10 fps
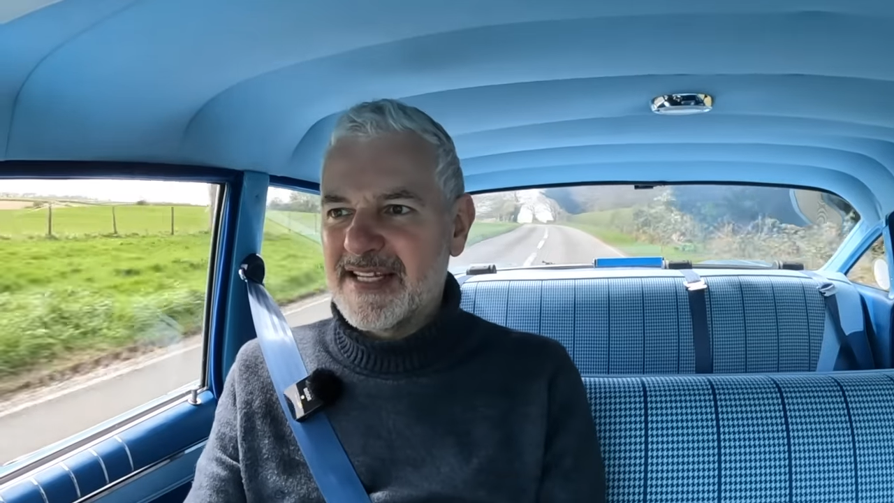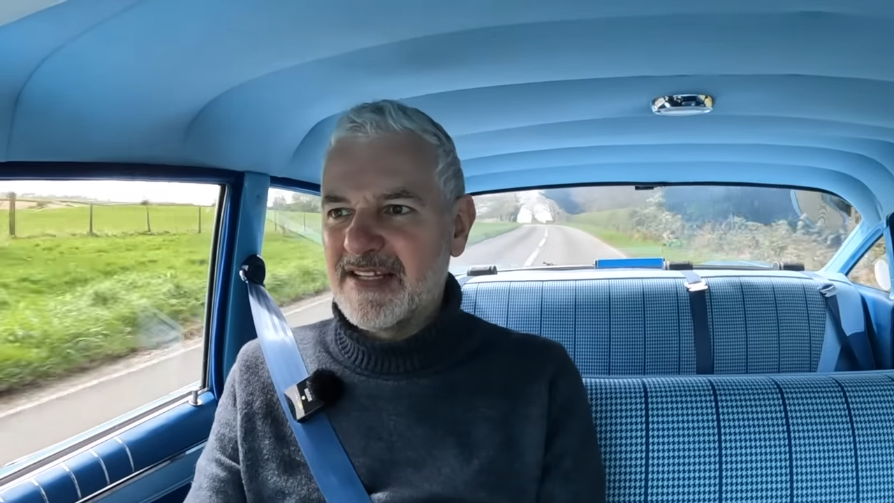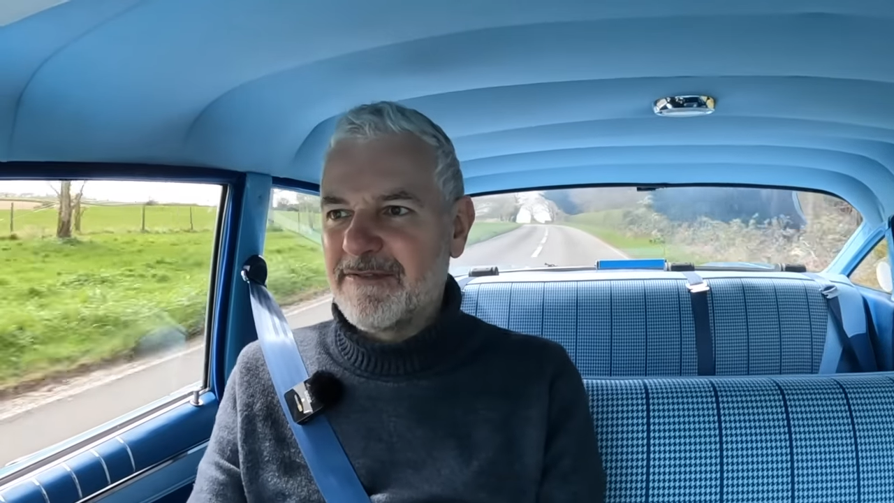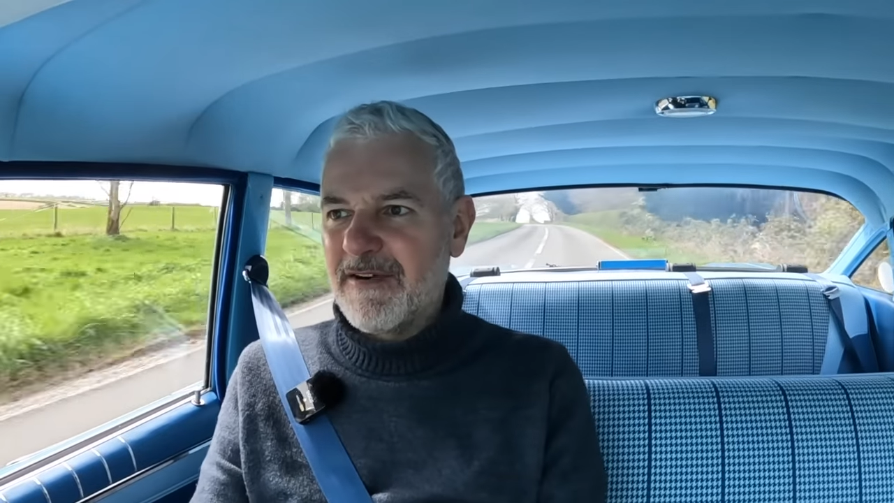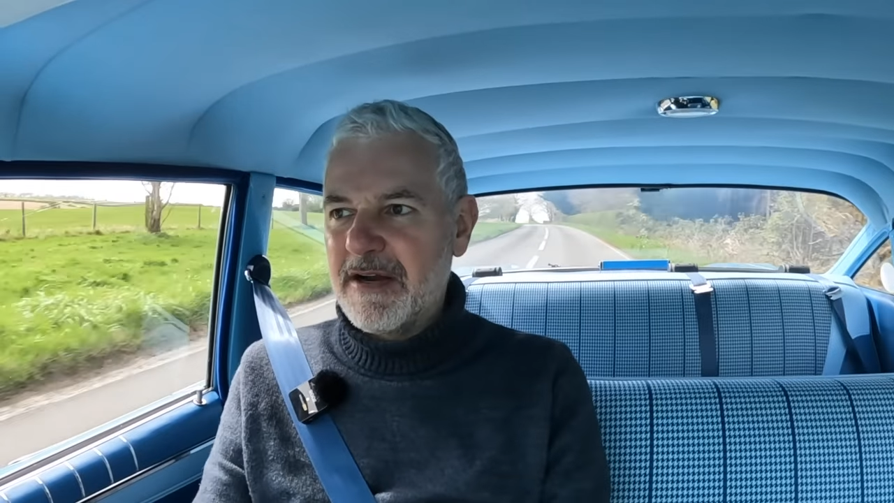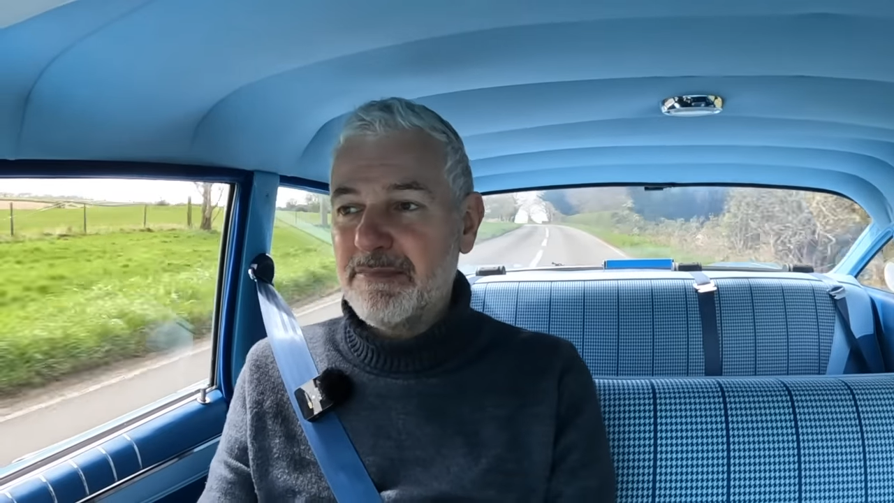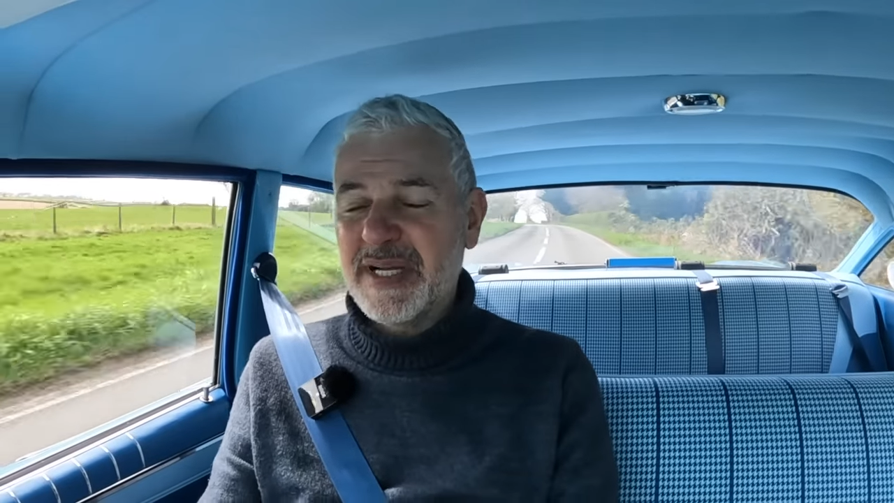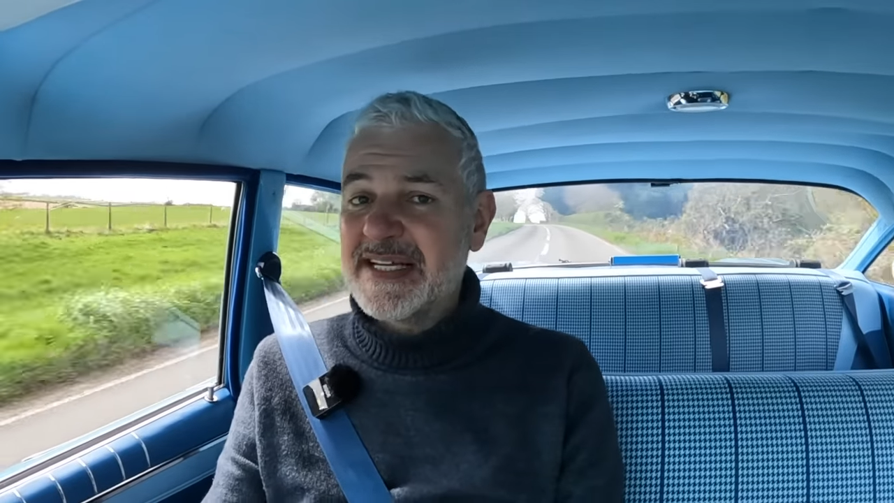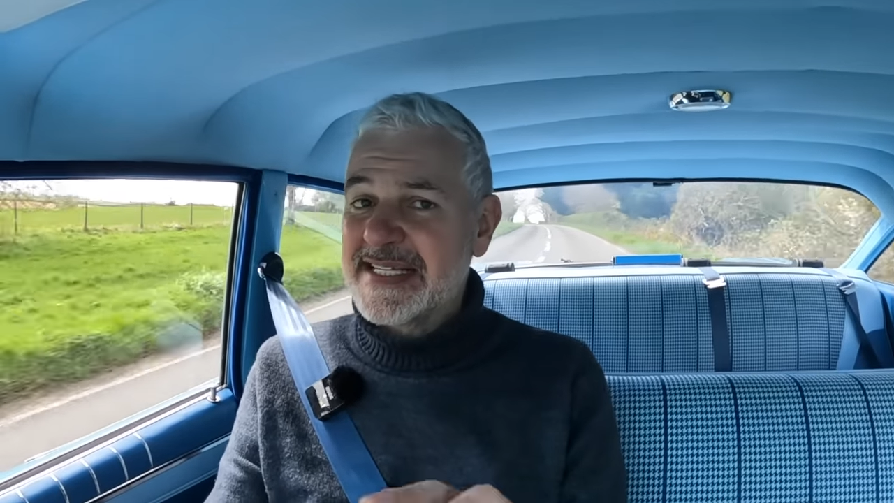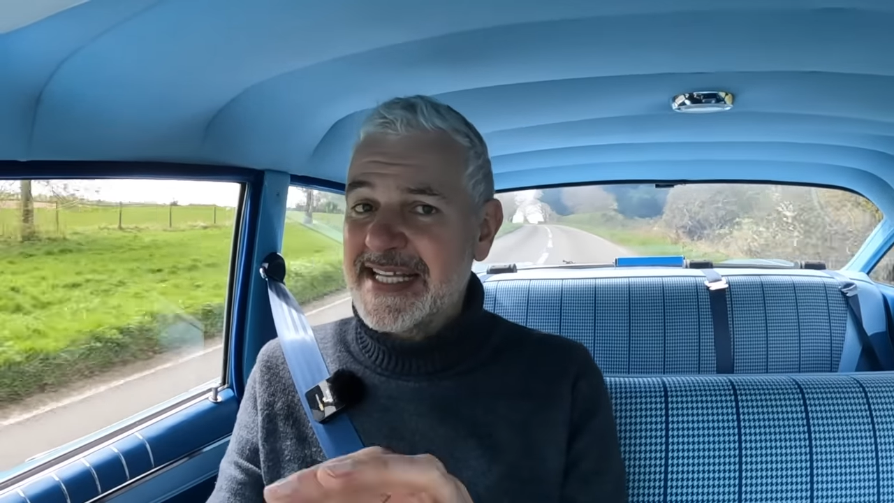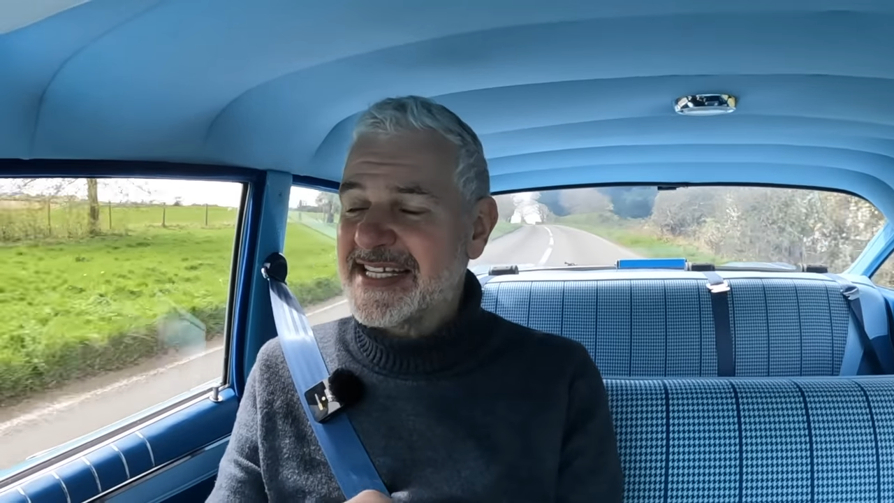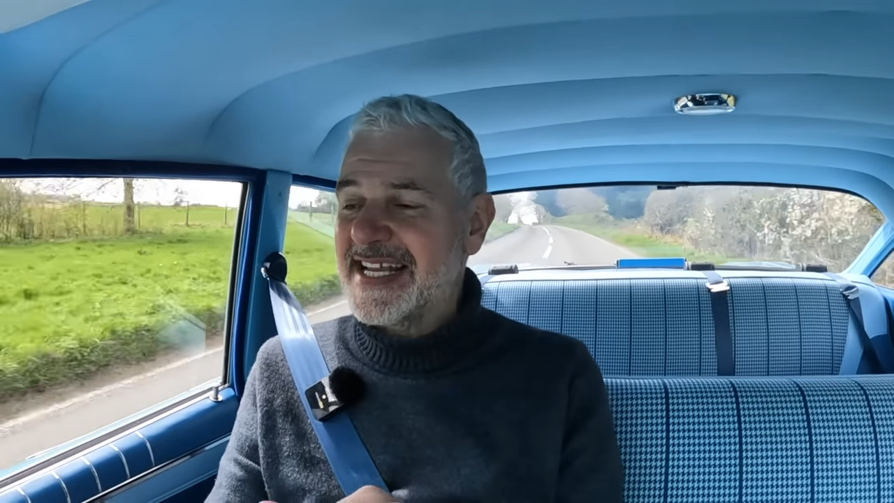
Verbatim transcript: at the front because this